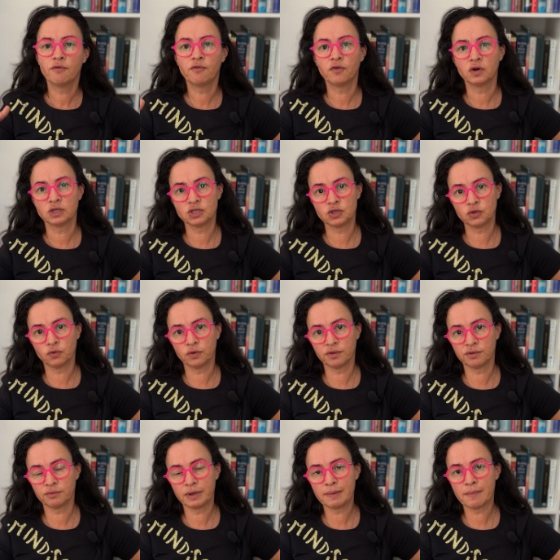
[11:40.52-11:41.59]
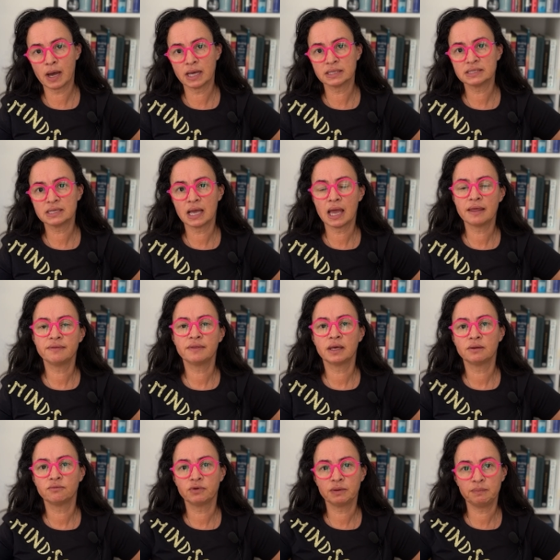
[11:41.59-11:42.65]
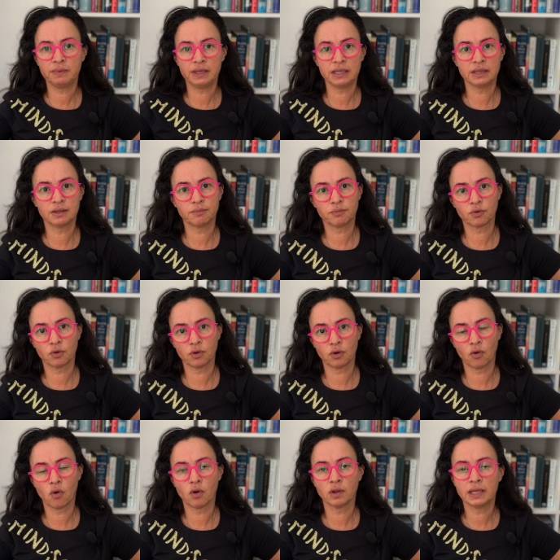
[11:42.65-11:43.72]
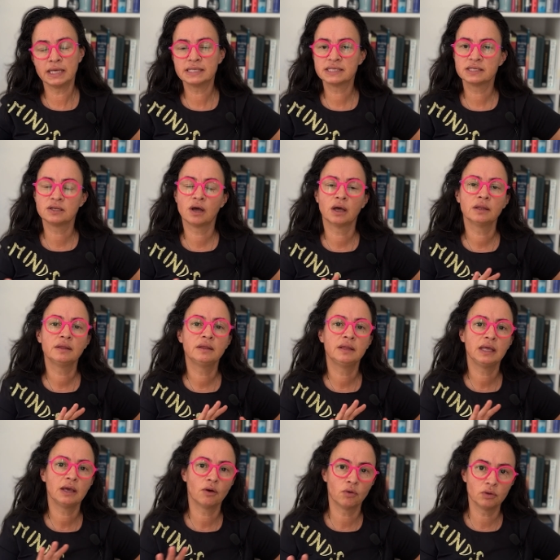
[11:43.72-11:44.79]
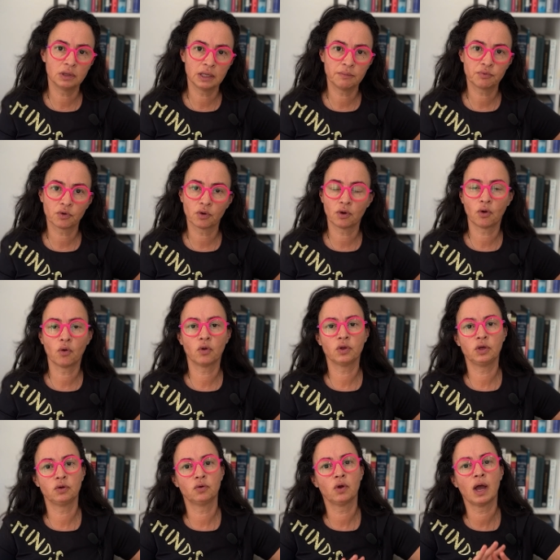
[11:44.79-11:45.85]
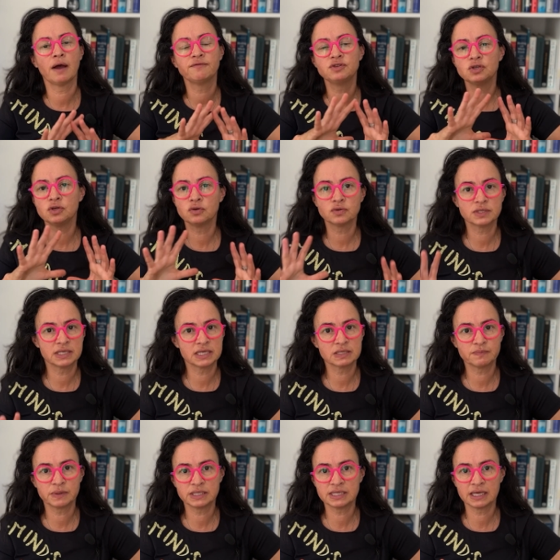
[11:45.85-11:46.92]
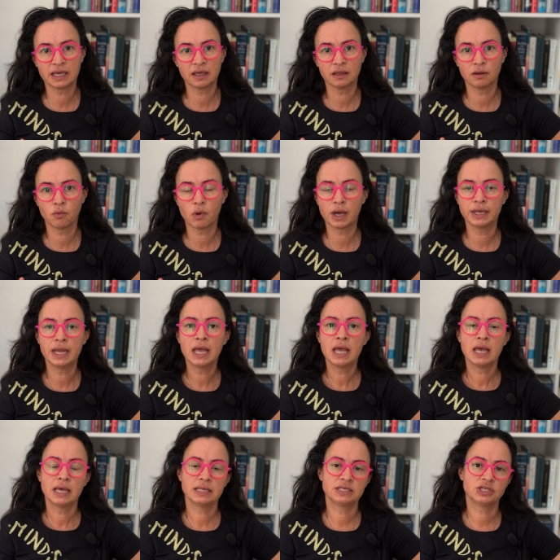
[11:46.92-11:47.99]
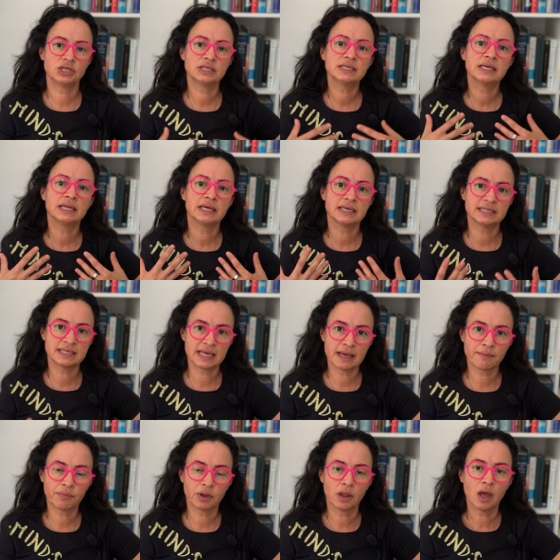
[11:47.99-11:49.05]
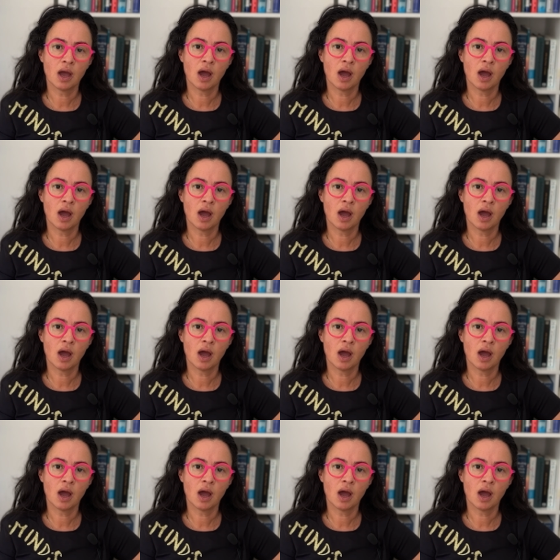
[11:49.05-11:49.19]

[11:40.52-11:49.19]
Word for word: for two or three months and then repeat the protocol. It's not the only protocol. You don't have to use this particular one. It's just an example